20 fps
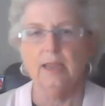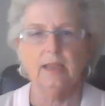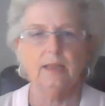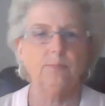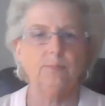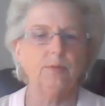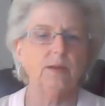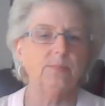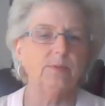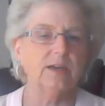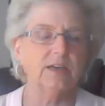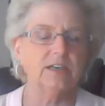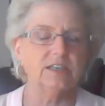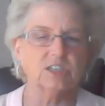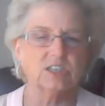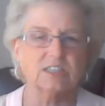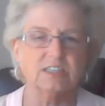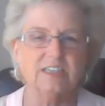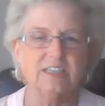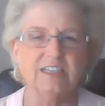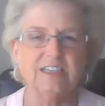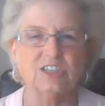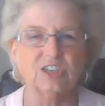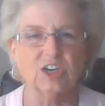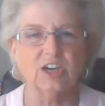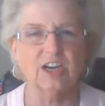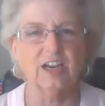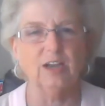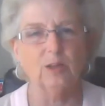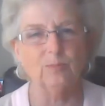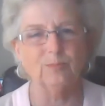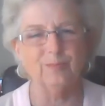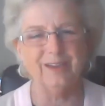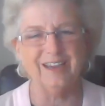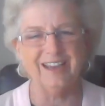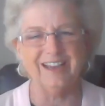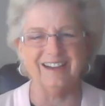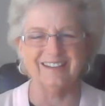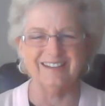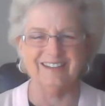hey, baby, I just need you to help
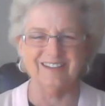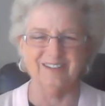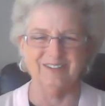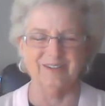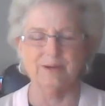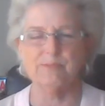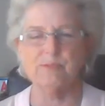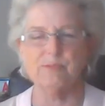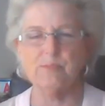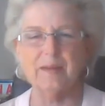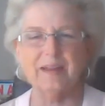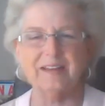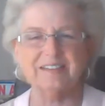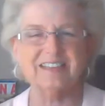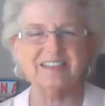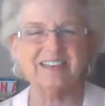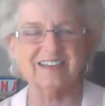me out here. I'm about